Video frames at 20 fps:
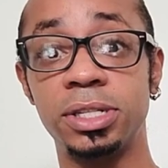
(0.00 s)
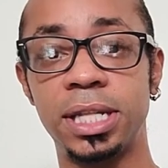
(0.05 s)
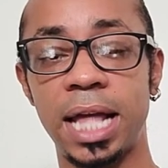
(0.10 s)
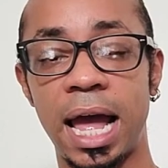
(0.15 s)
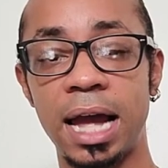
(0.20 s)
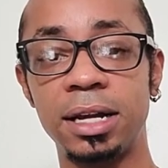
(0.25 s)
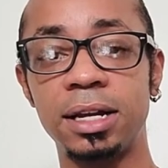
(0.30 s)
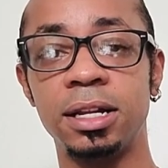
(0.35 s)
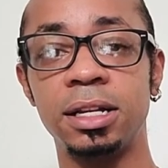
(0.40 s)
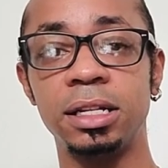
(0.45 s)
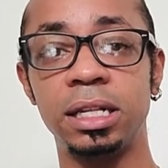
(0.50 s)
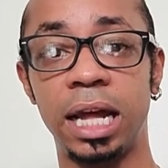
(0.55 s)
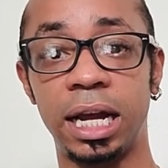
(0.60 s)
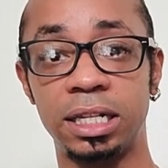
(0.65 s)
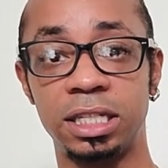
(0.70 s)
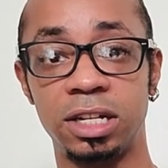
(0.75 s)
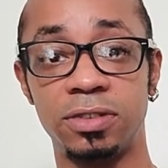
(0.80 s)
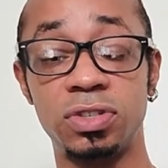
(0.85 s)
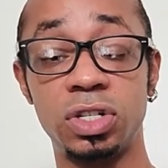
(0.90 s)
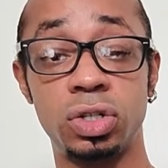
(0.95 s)
that
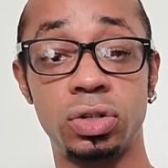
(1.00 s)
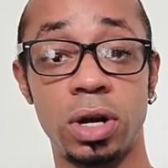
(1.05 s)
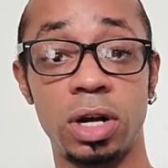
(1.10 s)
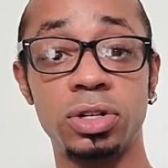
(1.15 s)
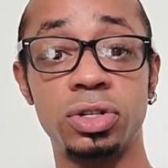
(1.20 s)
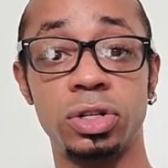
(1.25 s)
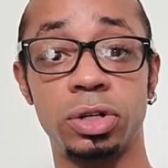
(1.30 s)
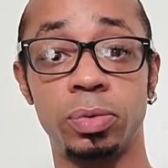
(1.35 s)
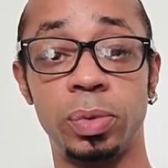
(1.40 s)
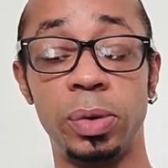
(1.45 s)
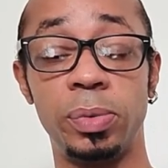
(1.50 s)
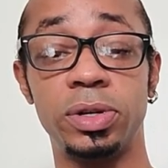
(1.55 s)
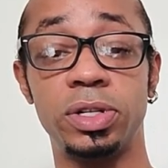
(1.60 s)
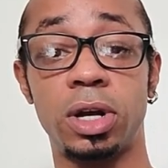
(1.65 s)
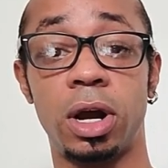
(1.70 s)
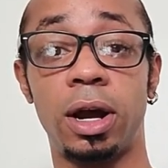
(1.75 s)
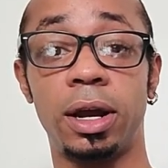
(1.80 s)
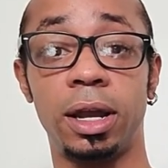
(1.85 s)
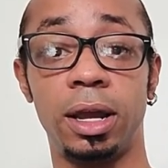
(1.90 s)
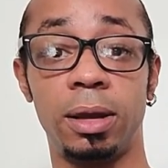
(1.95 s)
collective structure we were
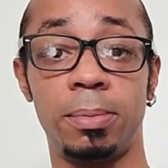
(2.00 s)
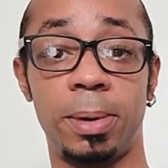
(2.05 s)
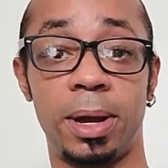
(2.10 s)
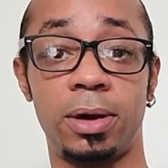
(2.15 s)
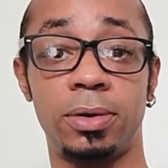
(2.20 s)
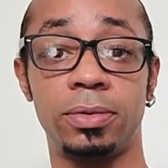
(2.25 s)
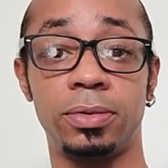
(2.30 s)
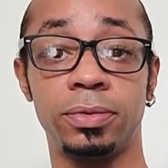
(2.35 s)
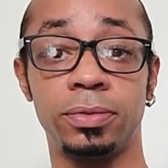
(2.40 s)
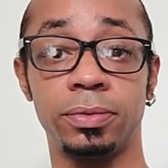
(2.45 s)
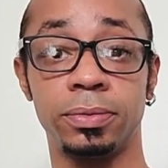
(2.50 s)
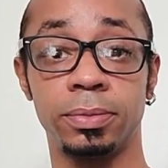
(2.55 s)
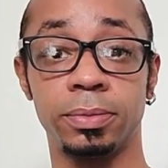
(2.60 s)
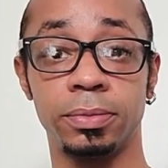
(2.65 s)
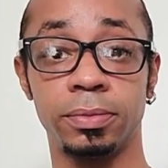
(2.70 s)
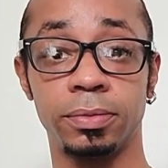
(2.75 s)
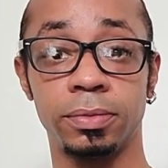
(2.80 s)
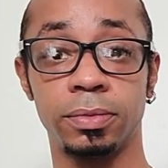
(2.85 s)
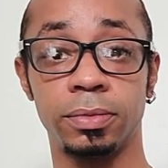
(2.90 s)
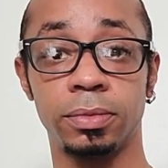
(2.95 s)
talking about.
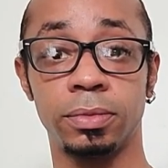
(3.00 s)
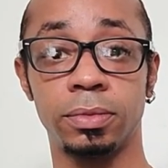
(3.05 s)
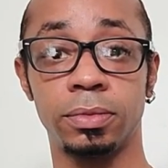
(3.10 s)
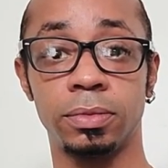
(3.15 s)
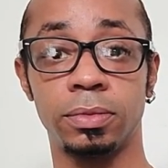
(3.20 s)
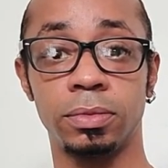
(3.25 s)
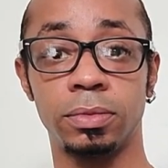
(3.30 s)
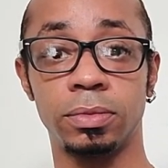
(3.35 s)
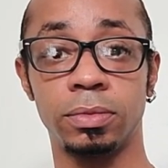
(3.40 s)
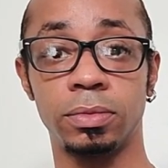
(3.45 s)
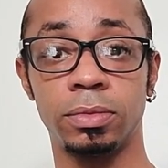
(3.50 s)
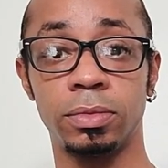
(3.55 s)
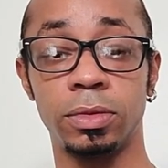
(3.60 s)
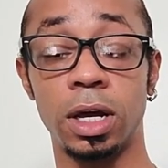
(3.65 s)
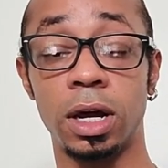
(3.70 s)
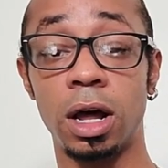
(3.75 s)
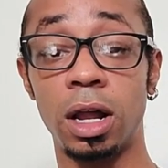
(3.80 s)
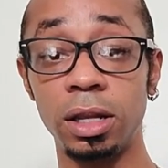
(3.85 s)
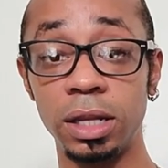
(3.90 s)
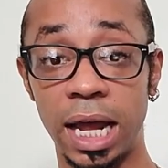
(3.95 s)
The
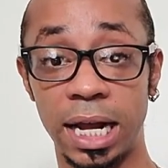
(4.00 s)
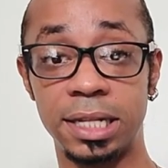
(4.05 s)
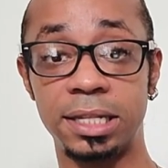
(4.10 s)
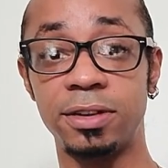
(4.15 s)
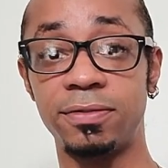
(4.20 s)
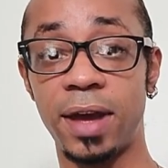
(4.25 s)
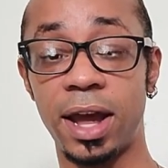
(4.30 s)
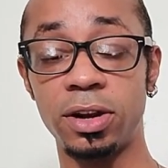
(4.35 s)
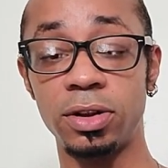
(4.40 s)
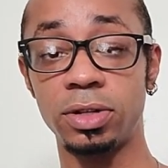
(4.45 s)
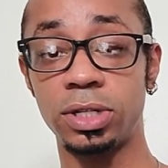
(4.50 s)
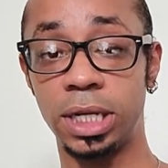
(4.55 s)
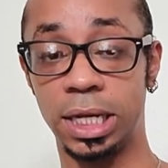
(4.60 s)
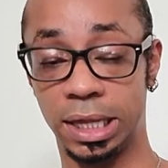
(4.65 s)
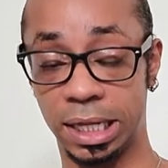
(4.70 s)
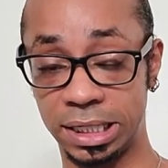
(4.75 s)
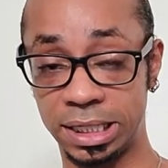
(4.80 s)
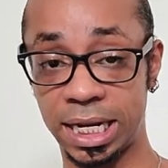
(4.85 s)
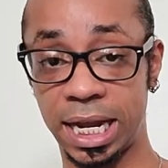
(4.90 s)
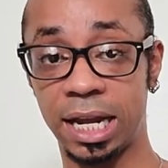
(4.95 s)
collective energy.
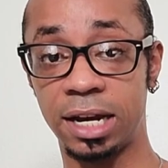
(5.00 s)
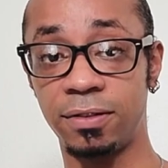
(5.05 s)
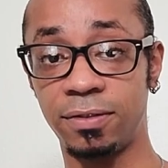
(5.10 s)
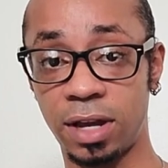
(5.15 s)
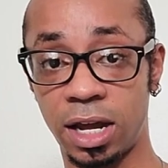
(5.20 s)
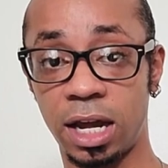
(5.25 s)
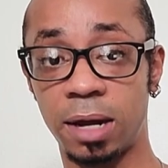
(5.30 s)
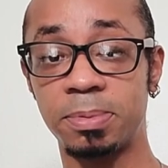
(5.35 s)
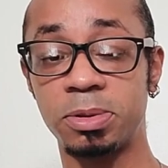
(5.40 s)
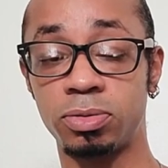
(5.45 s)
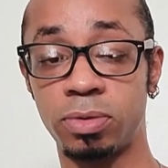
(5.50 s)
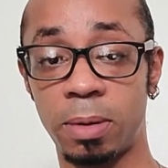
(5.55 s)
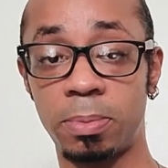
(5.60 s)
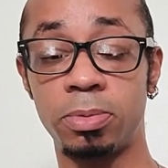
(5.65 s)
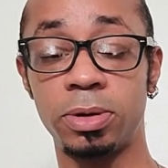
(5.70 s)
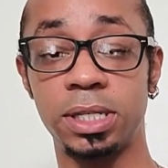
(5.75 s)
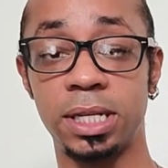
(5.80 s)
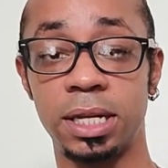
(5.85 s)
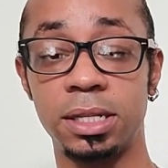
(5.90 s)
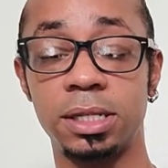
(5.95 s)
The Ten of Cups
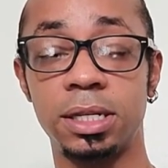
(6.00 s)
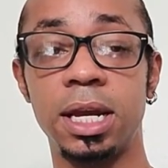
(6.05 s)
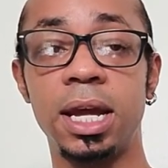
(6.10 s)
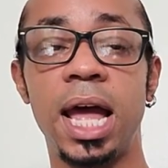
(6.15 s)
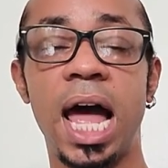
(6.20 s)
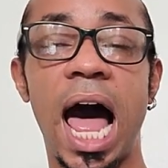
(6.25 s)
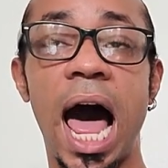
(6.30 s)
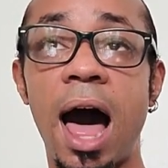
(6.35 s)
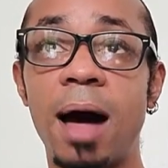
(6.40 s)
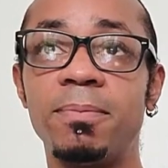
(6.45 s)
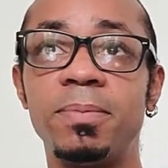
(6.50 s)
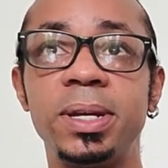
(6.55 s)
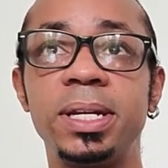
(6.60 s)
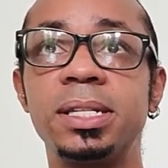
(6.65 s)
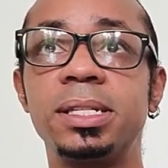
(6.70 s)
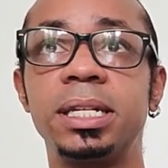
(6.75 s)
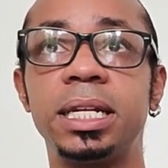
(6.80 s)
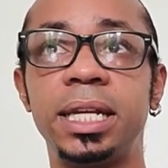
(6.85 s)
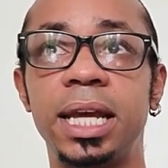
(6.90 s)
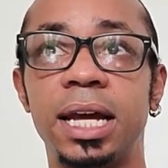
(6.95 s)
represents,
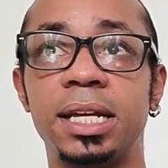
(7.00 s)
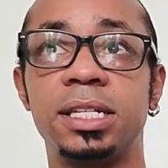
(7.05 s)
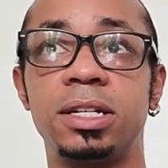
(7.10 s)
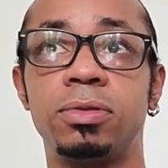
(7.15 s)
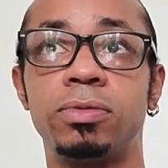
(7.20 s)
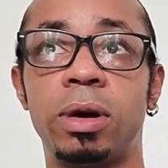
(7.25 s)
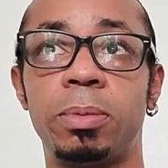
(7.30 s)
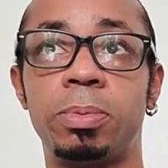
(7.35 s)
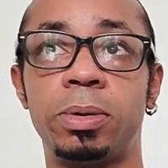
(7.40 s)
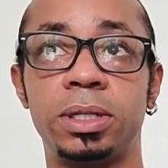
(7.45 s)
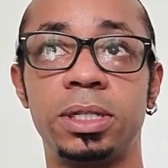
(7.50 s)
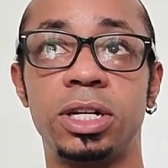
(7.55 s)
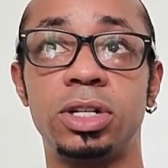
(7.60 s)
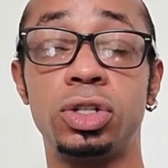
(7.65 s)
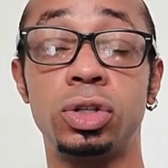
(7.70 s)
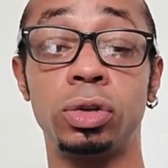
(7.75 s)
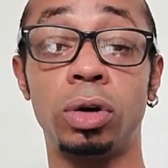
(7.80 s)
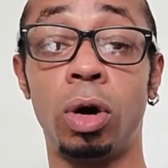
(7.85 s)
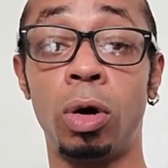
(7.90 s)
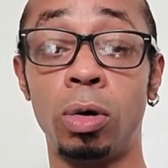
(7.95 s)
obviously, yes, it represents
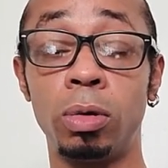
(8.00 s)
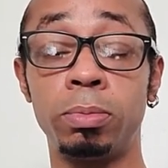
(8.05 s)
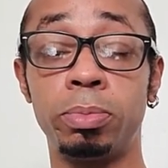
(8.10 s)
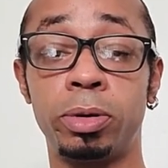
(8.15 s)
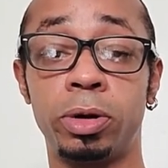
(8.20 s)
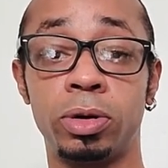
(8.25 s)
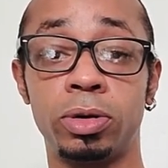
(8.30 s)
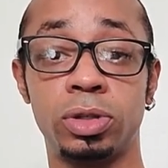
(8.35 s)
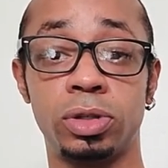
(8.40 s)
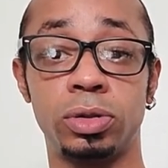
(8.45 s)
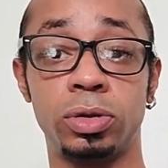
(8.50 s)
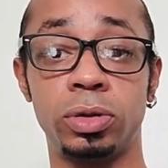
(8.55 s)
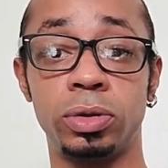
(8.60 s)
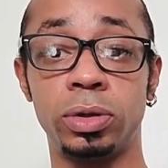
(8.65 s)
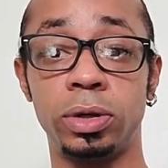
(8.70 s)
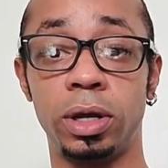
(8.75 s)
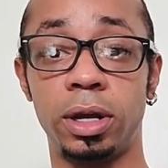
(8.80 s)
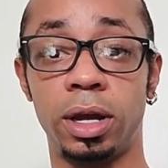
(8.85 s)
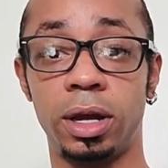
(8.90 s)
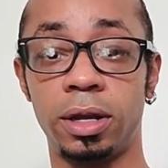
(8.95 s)
your own
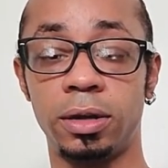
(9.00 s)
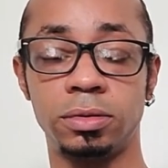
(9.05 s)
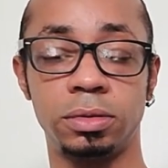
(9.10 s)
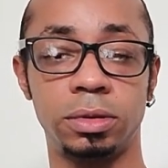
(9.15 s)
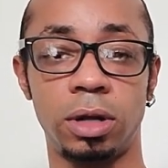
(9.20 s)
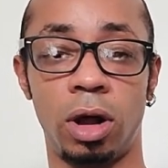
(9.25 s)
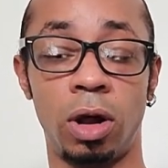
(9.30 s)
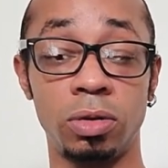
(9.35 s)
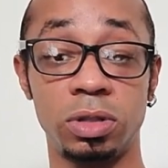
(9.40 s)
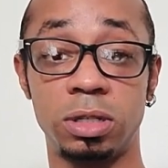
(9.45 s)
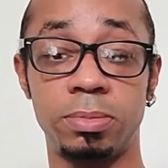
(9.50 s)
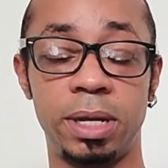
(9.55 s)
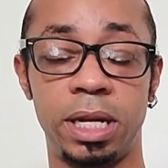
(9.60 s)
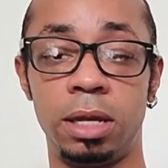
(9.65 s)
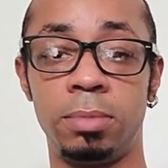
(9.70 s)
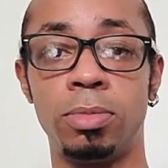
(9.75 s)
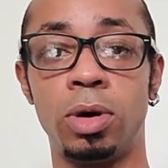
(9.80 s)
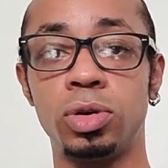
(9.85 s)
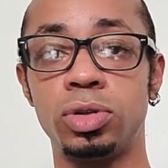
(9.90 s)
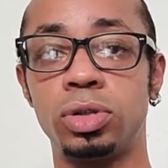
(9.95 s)
personal, uh, ultimate
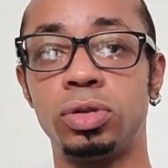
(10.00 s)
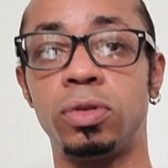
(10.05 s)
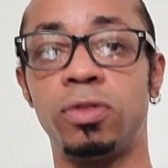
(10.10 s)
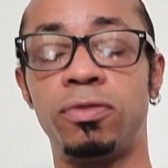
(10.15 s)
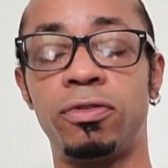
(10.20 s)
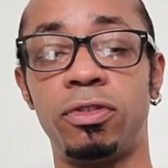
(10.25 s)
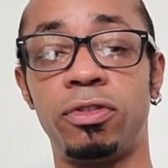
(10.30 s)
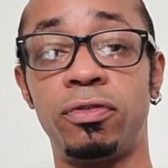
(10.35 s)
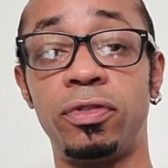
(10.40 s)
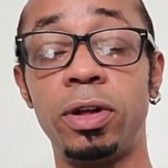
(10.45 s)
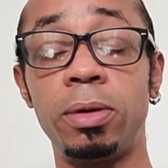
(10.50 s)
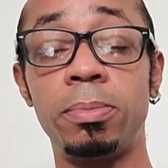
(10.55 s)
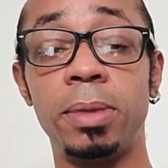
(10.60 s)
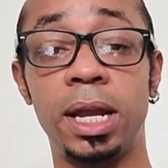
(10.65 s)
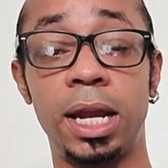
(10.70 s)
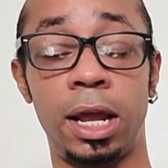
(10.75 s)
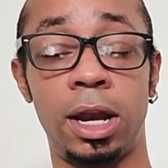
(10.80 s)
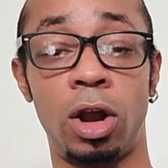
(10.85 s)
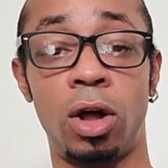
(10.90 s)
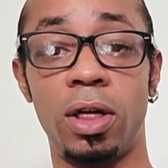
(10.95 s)
emotional
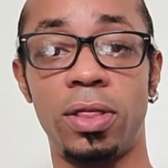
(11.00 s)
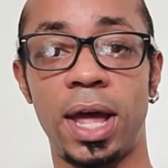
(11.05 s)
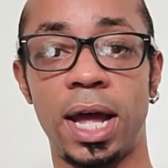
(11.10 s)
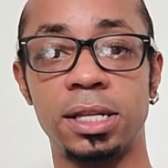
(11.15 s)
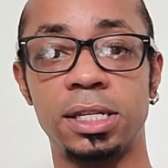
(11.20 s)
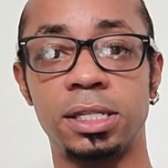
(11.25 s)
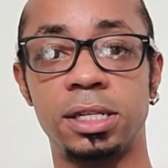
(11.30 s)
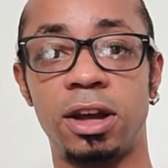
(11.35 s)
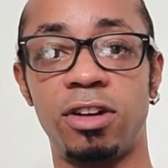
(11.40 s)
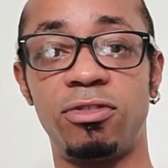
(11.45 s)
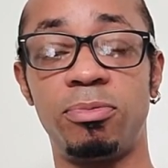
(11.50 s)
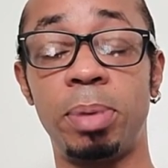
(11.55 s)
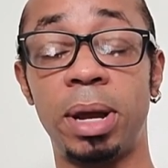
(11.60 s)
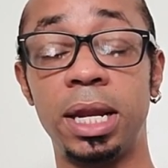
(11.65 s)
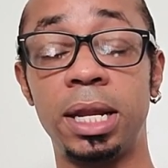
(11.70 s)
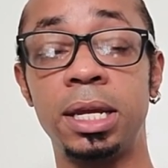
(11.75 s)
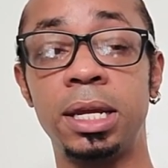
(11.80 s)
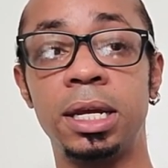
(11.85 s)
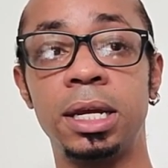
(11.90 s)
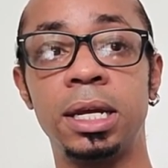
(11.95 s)
fulfillment and all that stuff.
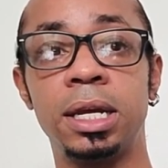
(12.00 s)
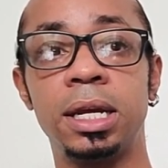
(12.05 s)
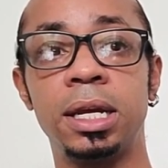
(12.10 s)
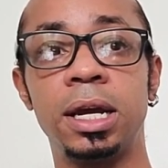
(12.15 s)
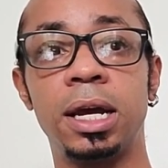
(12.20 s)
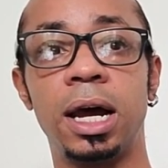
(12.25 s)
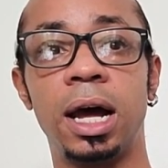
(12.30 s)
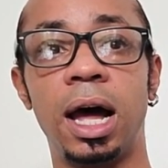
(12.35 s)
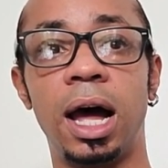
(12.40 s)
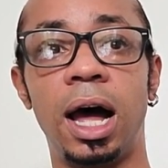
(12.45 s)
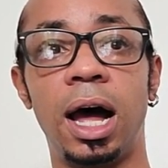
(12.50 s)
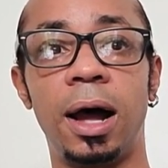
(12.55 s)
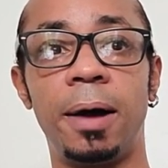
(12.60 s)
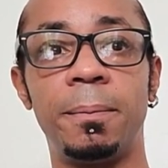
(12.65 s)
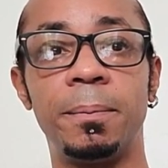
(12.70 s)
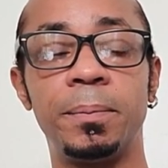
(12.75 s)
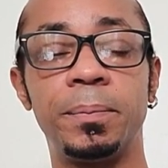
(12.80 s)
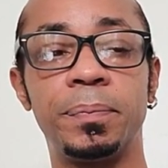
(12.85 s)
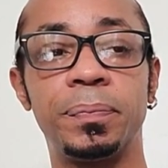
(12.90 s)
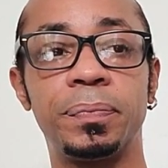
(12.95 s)
But
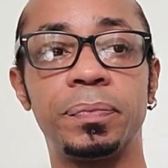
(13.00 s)
um,